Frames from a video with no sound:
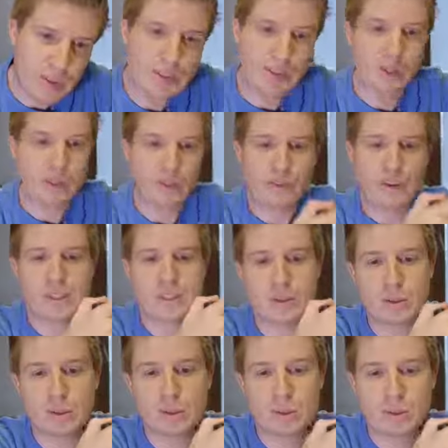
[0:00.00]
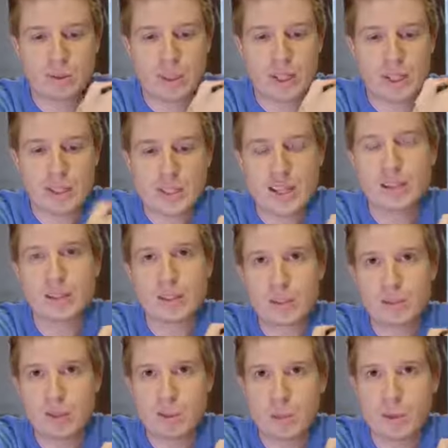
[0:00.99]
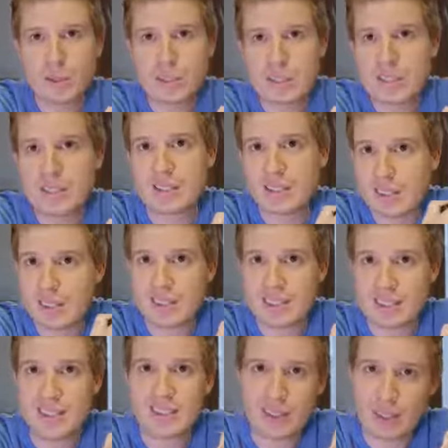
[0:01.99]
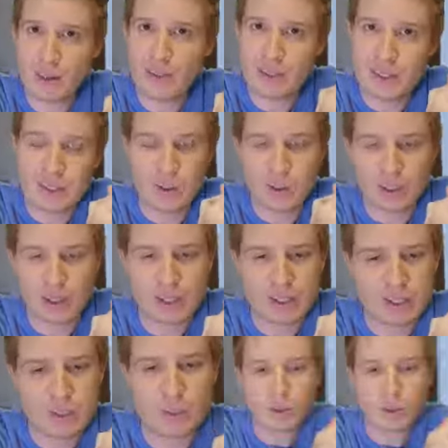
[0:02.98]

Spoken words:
So the physical internet of computers is the kind of physical connections,